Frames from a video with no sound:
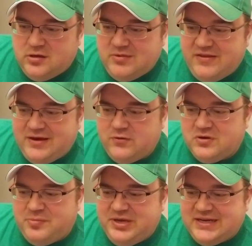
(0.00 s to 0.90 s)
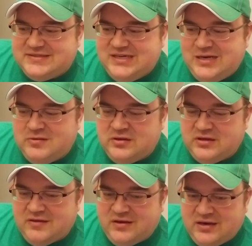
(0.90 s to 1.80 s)
And I think if you're going to pick a team
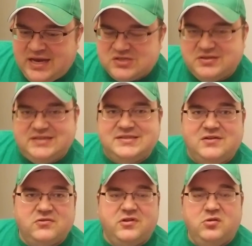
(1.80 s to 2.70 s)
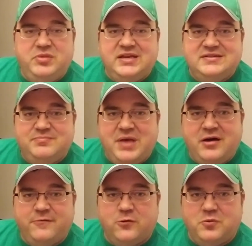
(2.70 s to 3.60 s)
in the National League Central that would be
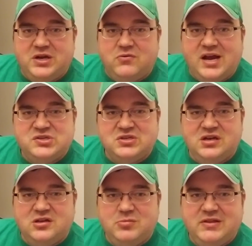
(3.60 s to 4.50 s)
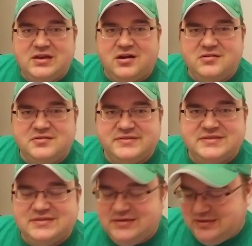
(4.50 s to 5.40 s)
bound for regression, it could be the
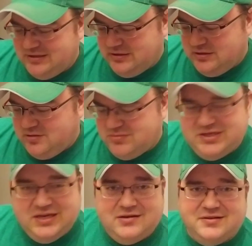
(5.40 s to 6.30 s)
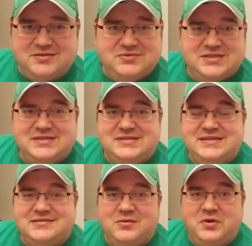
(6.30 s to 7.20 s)
Cardinals. They could also just as
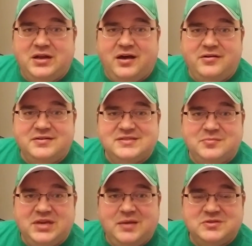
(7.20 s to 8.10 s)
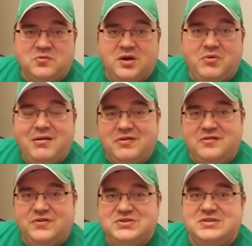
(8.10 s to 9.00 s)
easily win 100 and some games and run away with the
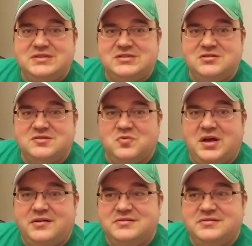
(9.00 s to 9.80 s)
division this year as well.